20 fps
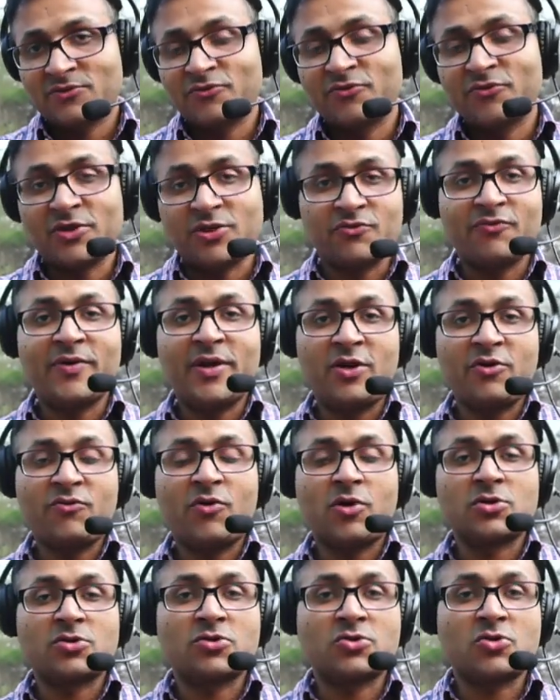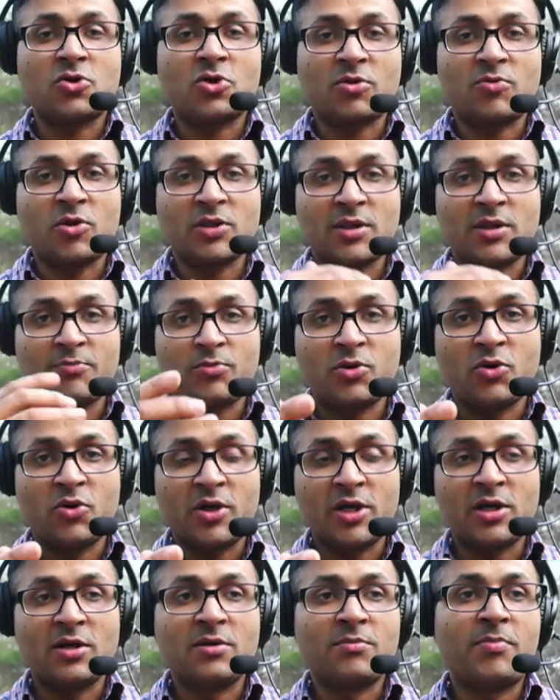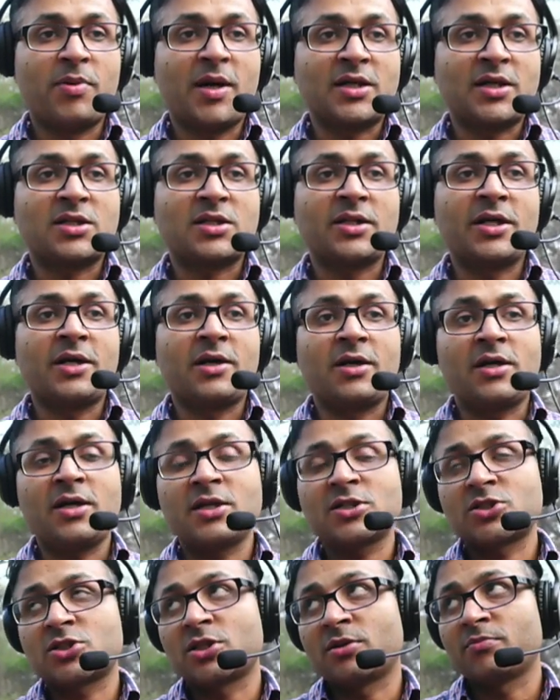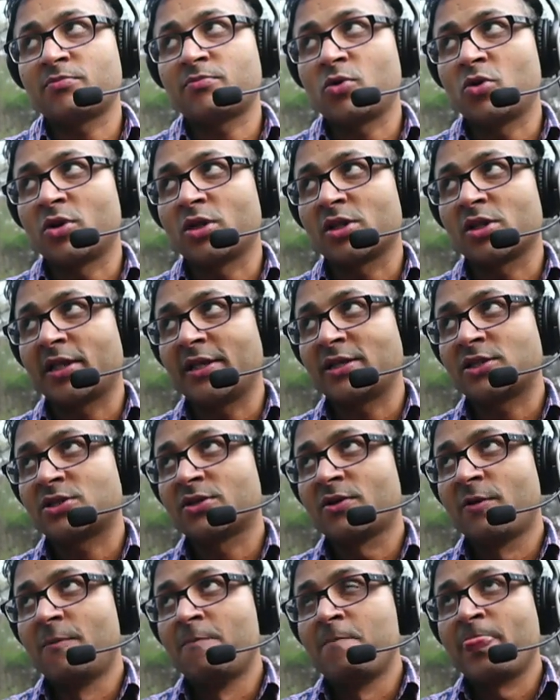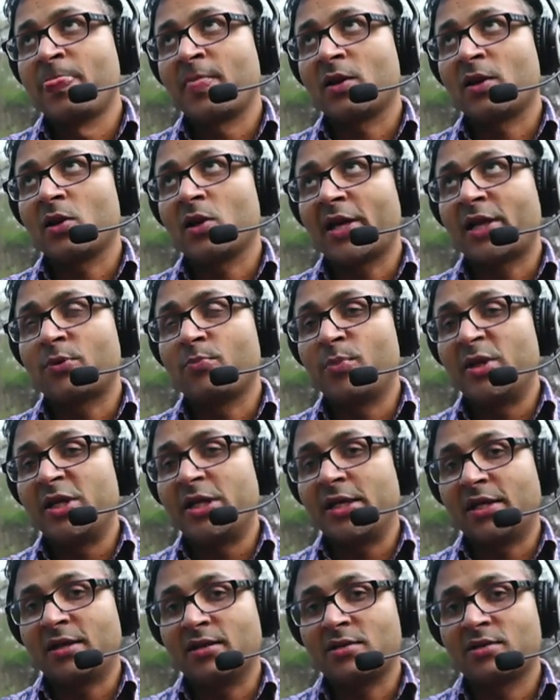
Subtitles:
when you want to talk about them plural, but there are some plural things like media.